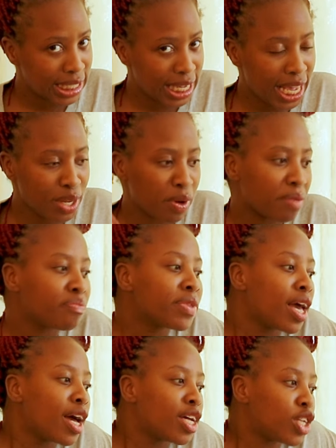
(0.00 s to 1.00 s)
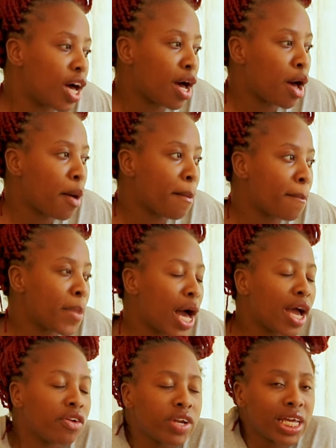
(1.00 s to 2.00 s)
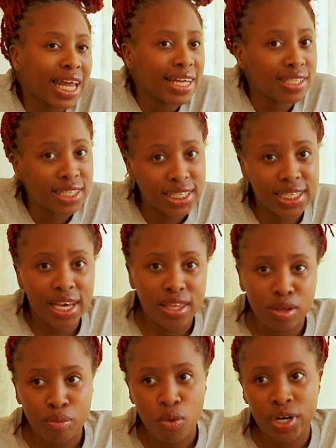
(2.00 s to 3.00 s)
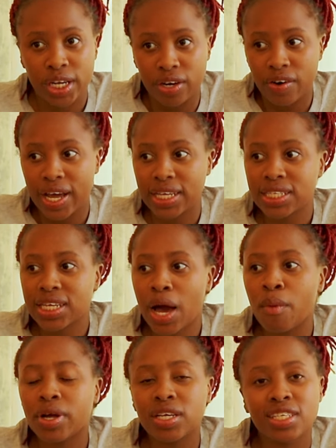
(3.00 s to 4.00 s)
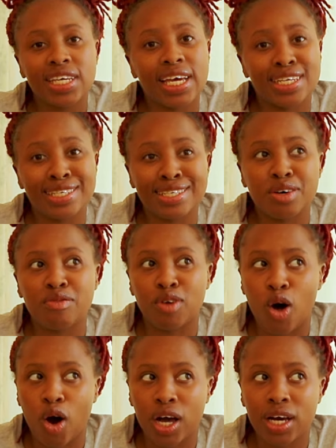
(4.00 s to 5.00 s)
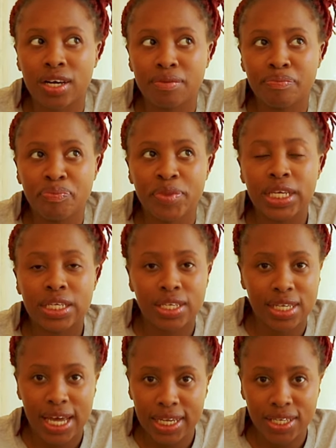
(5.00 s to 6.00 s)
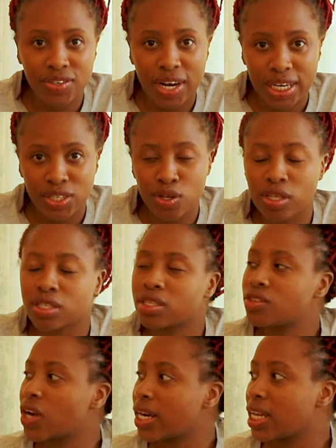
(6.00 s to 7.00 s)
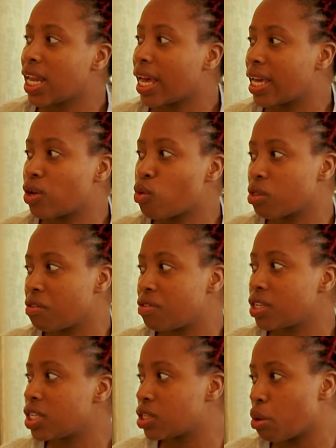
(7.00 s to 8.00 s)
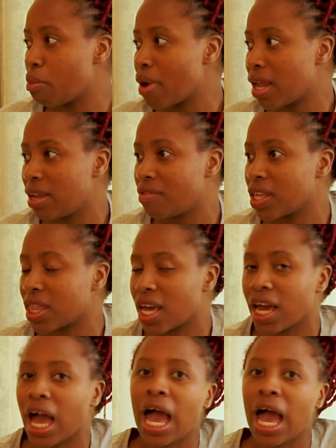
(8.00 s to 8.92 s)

Anyway, I realized today in the morning, right? I wanted to edit a vlog tonight, right? So I was trying to like get all the footage, compile everything.